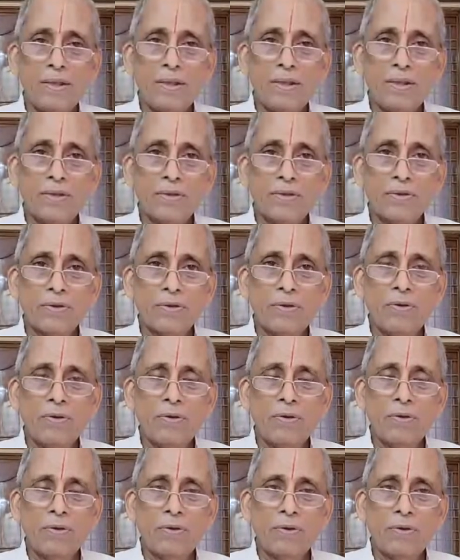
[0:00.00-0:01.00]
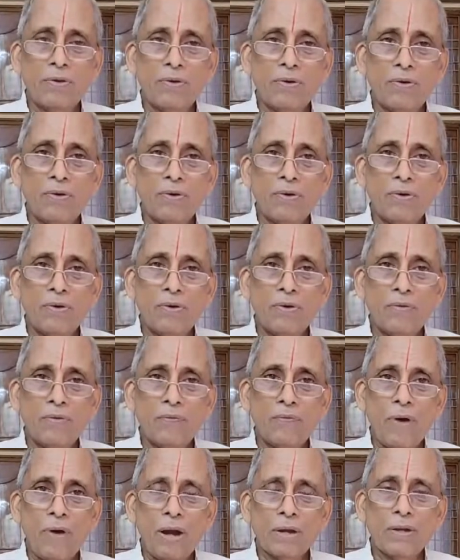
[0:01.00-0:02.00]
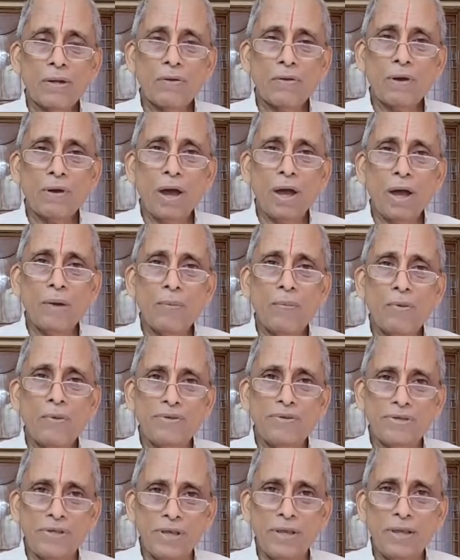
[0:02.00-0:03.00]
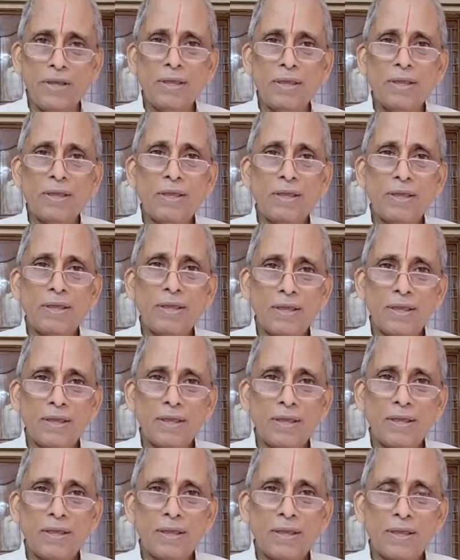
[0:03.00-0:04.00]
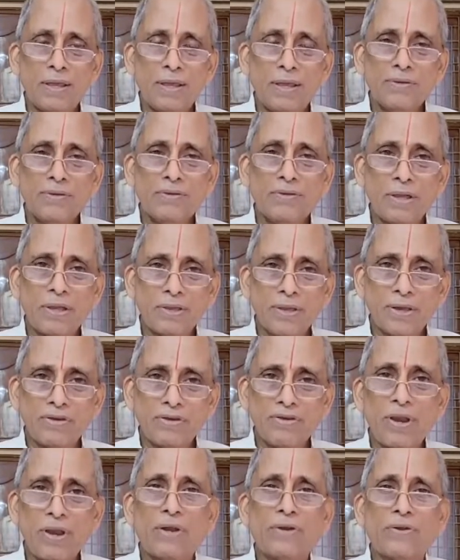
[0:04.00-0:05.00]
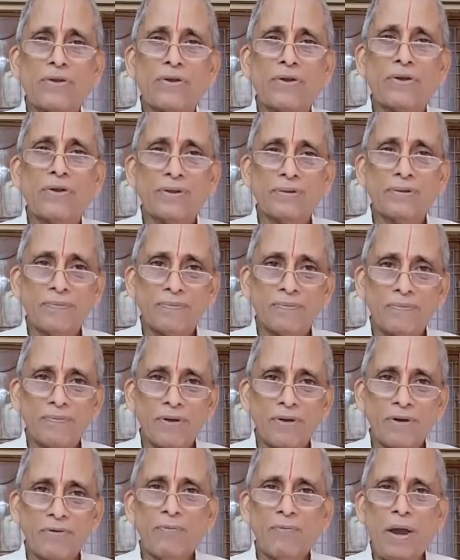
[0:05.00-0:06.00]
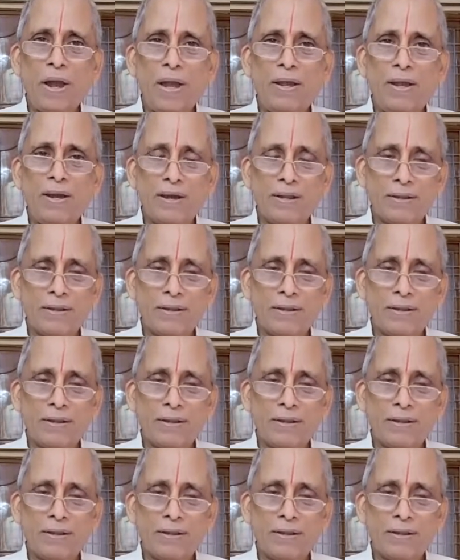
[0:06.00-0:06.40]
So what you call busy is such a state of mind.